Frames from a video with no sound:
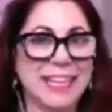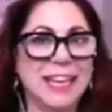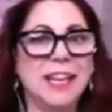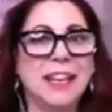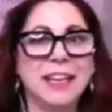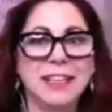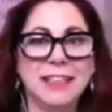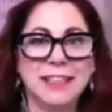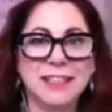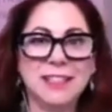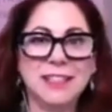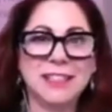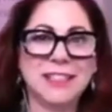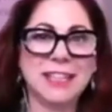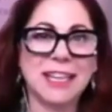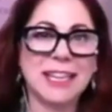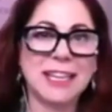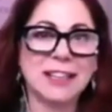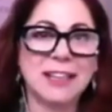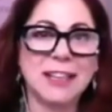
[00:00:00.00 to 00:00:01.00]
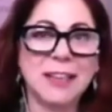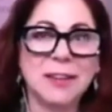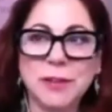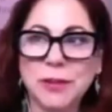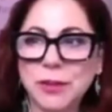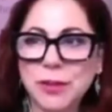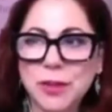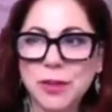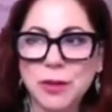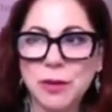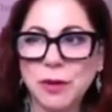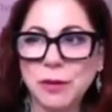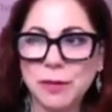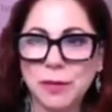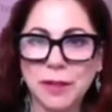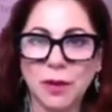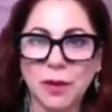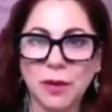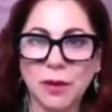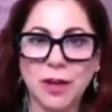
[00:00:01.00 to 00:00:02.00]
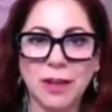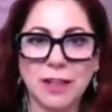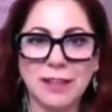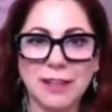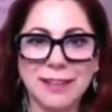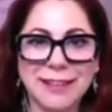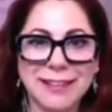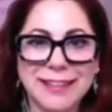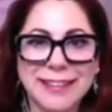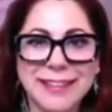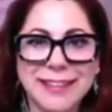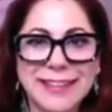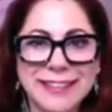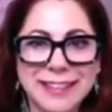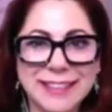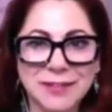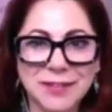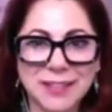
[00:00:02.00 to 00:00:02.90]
It's just like 11 or 12 feet long, something